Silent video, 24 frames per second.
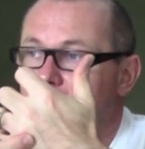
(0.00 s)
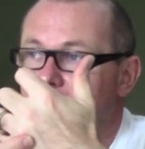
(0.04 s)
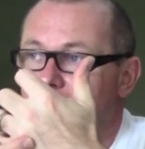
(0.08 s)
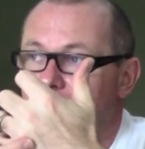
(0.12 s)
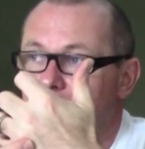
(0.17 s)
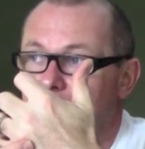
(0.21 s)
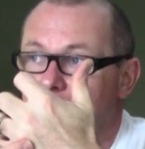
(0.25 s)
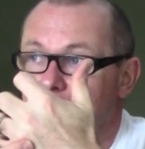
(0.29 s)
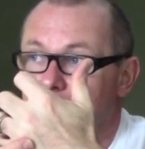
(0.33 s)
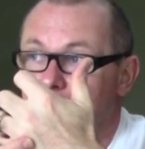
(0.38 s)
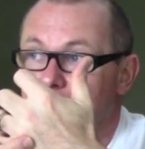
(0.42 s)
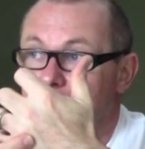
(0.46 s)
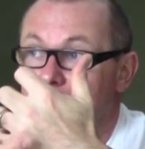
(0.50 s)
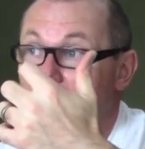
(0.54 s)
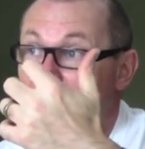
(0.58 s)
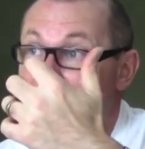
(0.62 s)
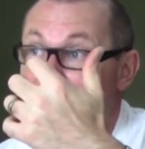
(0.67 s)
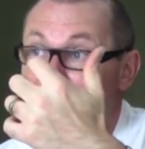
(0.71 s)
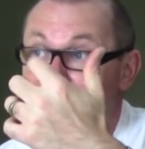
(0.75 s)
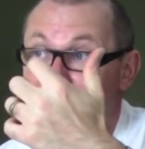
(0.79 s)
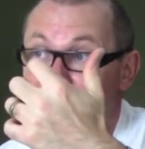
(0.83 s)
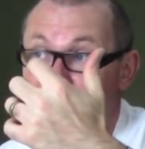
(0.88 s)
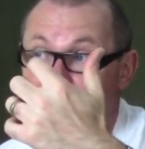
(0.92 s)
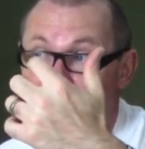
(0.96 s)
and
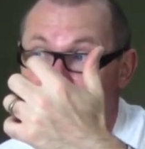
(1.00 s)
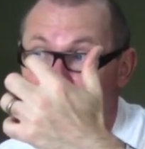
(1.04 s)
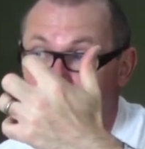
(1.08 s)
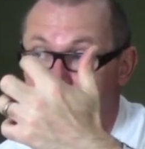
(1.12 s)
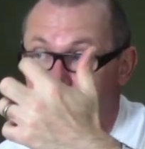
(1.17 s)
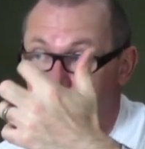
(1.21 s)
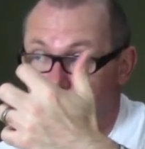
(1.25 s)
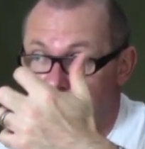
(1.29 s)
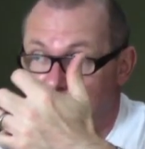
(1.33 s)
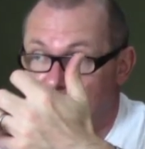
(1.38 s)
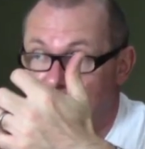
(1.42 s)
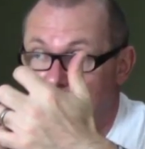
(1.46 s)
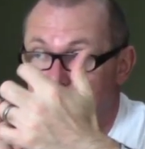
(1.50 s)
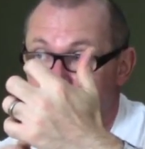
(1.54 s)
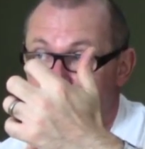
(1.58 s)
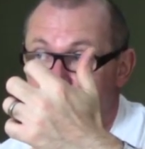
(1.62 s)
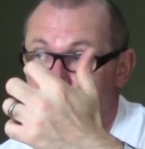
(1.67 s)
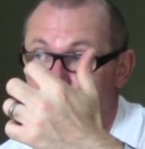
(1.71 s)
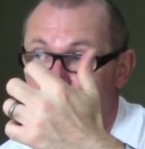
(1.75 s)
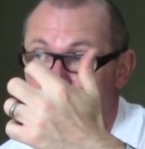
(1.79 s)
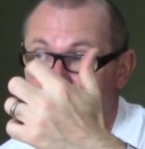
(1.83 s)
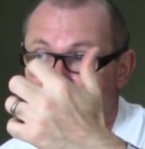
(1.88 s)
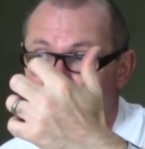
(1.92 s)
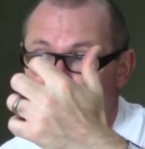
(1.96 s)
hand, and your fingers
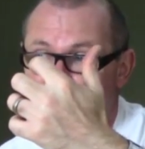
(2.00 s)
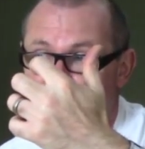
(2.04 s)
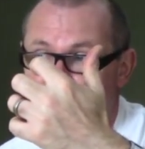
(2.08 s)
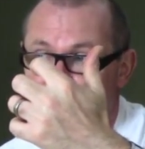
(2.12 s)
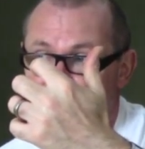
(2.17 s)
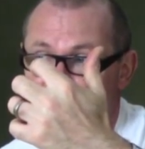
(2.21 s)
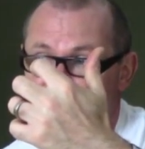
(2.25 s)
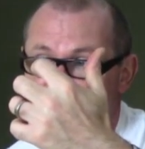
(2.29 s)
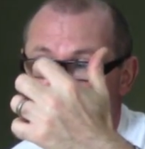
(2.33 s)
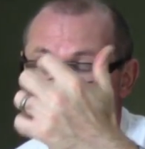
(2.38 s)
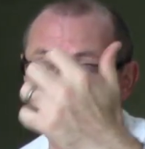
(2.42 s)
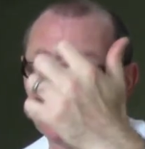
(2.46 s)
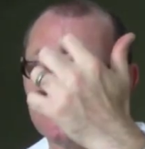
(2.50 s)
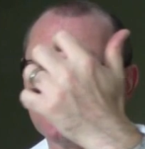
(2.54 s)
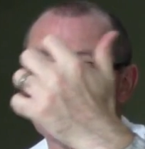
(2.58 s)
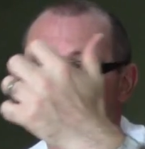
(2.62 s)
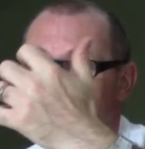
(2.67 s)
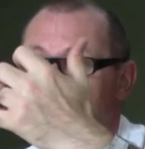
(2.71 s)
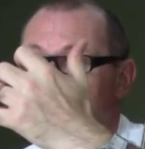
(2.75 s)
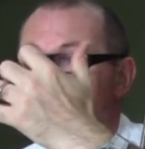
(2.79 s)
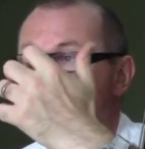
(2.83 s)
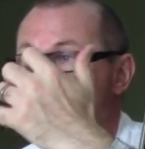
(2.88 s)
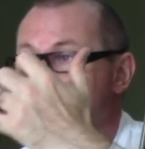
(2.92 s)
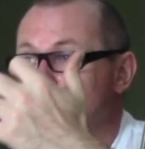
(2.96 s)
curling onto the string. So
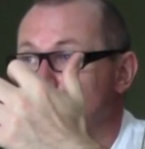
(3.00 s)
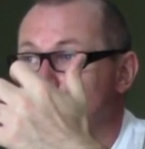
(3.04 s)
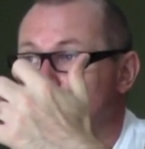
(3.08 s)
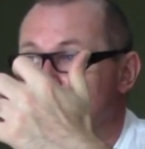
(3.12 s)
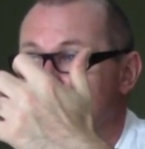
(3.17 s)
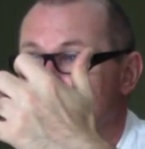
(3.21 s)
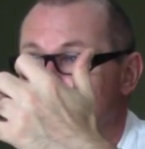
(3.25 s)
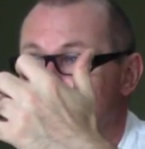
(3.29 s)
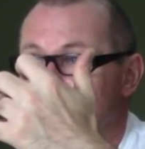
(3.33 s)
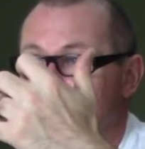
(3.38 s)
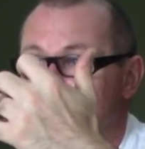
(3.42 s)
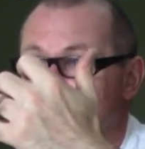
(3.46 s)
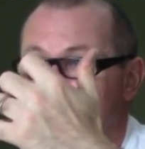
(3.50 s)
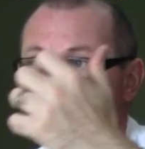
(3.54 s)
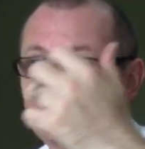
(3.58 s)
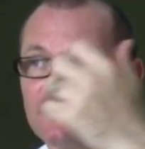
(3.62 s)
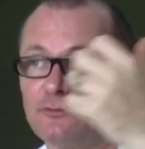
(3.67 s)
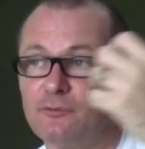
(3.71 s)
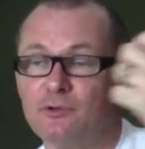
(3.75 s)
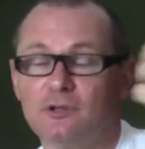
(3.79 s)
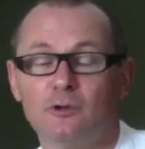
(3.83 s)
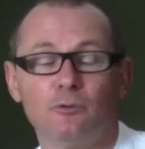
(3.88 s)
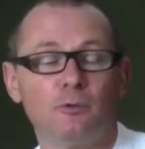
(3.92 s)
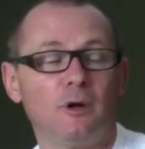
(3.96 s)
it's all happening there
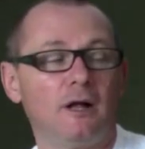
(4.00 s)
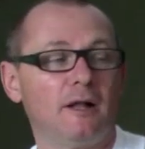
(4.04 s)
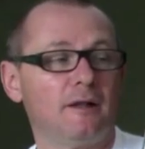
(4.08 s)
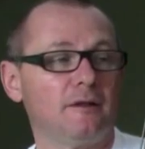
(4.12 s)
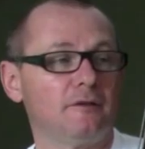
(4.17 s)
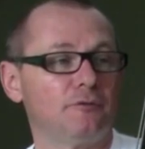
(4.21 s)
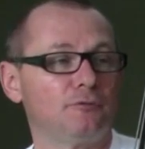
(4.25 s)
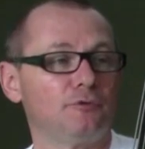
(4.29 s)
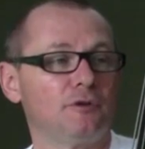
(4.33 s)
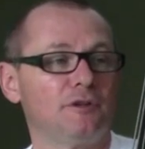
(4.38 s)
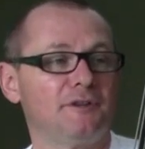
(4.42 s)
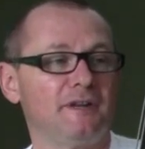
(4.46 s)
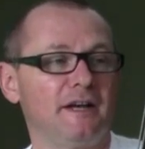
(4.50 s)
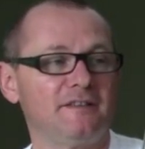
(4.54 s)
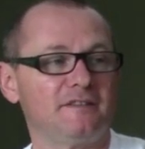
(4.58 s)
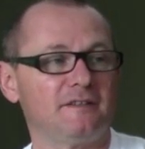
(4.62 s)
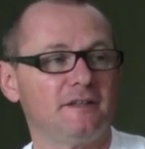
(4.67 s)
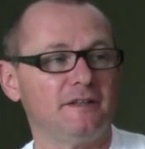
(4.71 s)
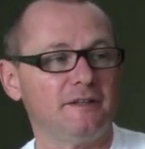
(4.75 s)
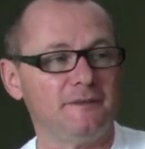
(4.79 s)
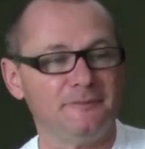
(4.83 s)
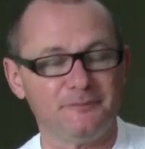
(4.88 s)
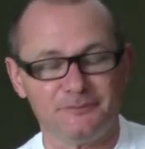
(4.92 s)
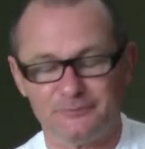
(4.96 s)
real well, real
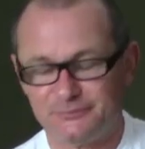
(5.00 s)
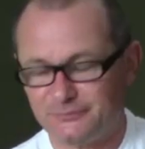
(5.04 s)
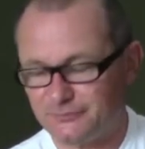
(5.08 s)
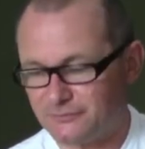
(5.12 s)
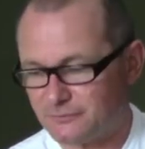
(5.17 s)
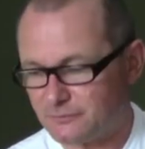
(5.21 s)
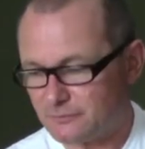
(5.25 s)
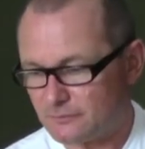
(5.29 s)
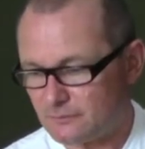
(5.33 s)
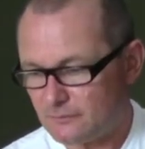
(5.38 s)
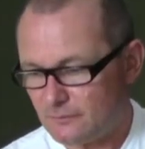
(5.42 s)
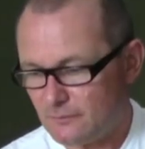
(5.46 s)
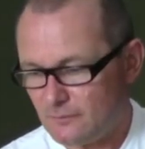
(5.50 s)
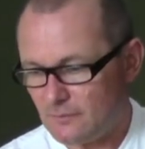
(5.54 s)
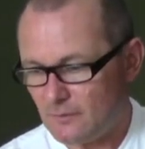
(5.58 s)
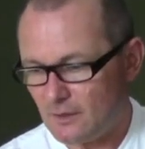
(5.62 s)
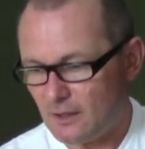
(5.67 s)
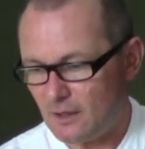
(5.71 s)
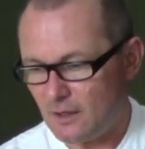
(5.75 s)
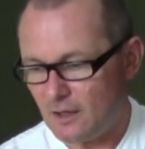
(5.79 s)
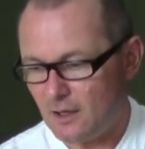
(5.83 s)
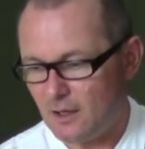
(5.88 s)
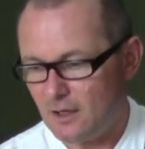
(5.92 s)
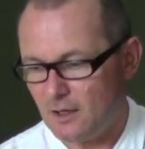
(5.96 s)
nicely
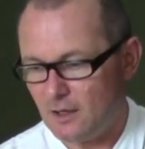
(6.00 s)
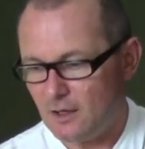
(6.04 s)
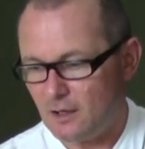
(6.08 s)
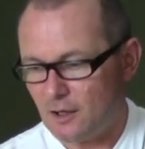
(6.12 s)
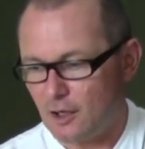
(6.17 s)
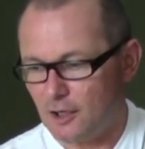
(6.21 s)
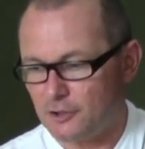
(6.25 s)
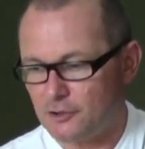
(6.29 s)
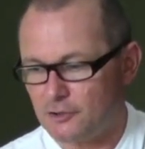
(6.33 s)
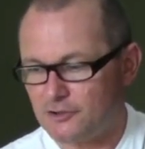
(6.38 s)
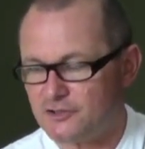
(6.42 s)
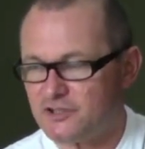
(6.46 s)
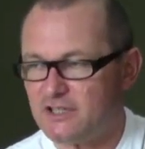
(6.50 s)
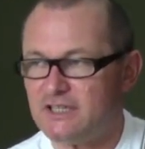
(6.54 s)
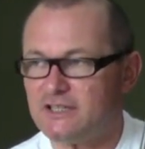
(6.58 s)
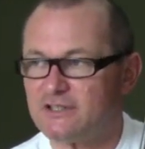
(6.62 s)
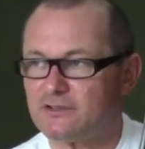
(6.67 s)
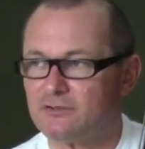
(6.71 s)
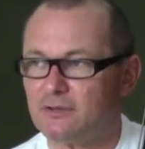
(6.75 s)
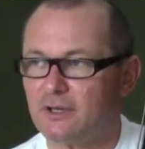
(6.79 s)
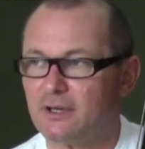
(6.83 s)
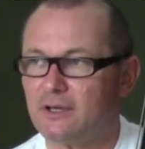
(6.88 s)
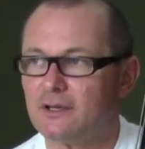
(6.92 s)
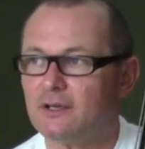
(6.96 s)
on your G
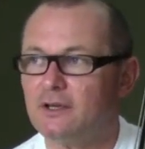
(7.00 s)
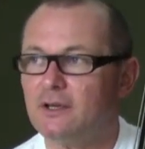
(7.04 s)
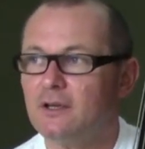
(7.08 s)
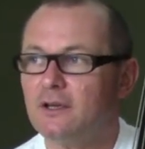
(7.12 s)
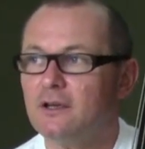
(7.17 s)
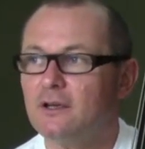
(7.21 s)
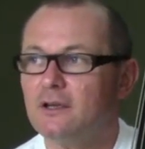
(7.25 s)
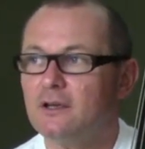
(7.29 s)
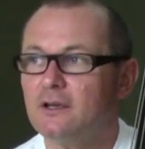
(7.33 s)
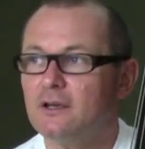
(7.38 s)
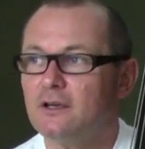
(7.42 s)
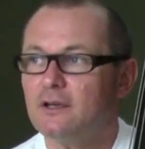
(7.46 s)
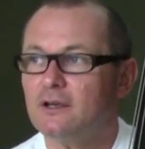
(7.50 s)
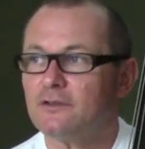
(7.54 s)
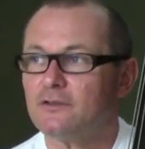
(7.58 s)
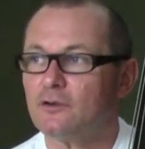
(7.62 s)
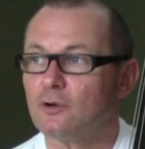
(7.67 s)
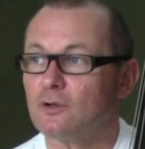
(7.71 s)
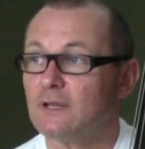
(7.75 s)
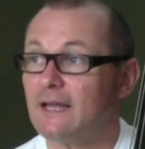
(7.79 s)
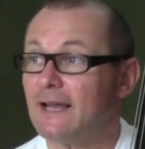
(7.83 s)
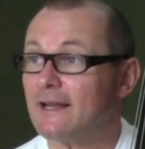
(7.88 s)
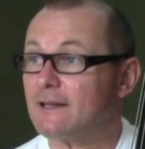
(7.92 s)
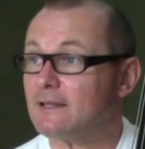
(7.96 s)
string.
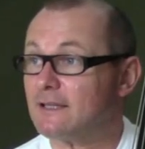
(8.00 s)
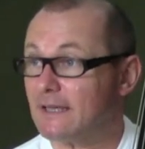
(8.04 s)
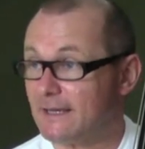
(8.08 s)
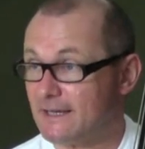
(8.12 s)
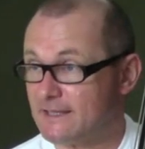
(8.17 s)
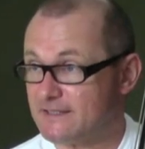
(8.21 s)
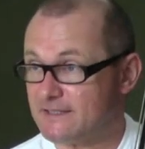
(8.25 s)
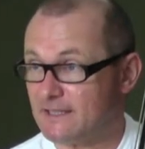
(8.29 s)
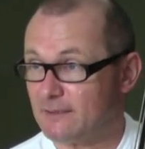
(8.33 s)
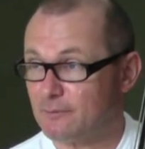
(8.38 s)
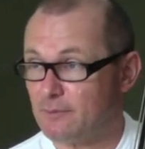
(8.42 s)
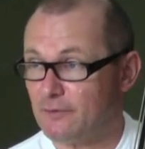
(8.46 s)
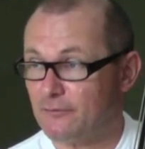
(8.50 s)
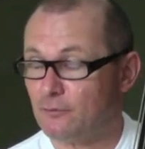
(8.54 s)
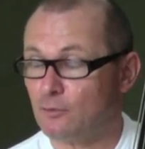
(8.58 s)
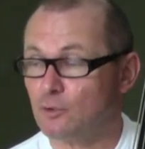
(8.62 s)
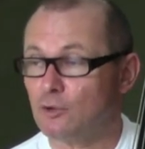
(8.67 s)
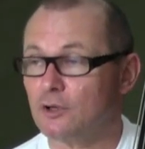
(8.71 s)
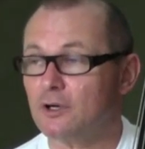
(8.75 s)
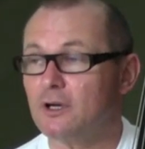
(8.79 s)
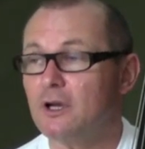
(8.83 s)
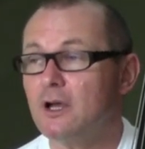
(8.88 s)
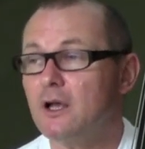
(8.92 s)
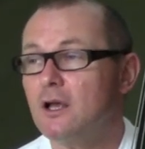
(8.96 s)
So like I said
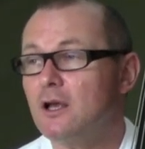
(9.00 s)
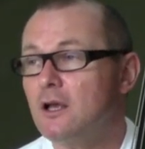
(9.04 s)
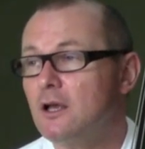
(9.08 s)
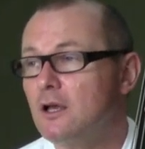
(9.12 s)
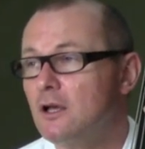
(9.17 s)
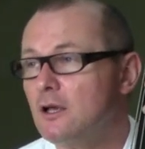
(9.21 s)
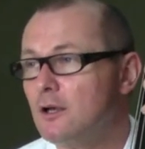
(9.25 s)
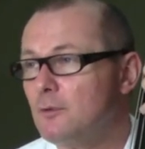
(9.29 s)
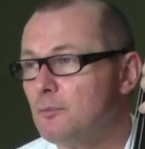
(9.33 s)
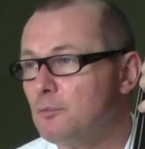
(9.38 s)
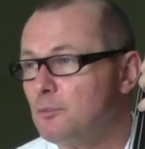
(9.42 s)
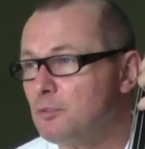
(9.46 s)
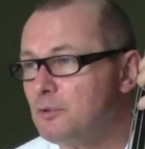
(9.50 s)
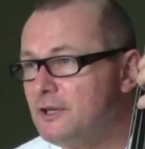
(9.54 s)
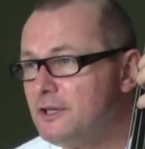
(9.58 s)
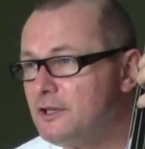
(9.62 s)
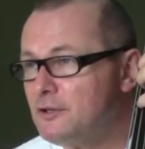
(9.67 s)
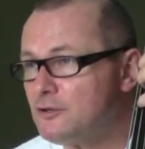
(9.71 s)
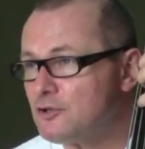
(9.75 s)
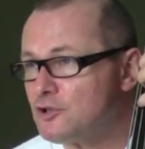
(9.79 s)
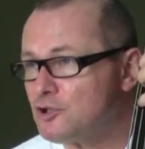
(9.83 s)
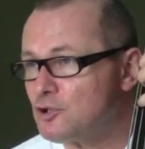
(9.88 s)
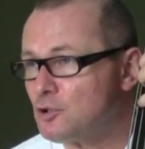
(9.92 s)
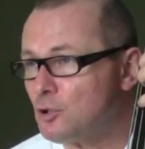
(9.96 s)
before, bring
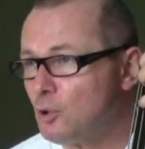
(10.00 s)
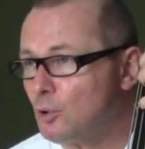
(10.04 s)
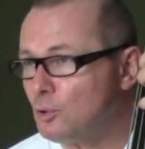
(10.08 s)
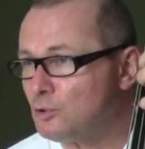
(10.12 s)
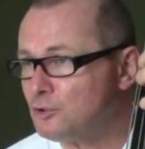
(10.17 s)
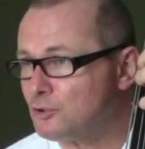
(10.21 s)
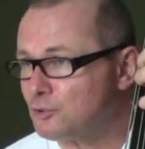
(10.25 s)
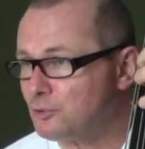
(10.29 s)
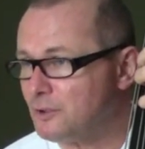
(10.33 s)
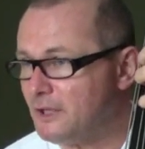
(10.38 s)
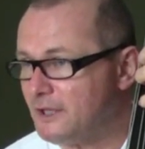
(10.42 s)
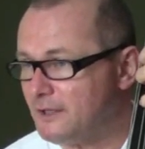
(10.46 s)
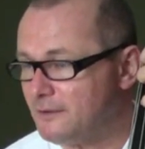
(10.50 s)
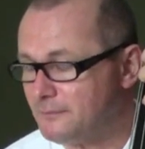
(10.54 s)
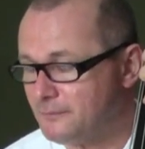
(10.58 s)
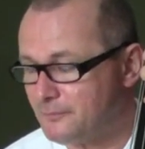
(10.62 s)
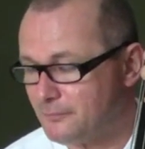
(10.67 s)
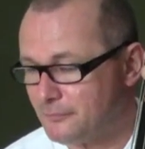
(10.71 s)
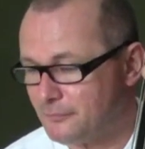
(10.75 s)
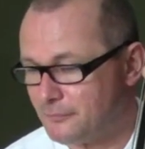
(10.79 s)
your shoulder in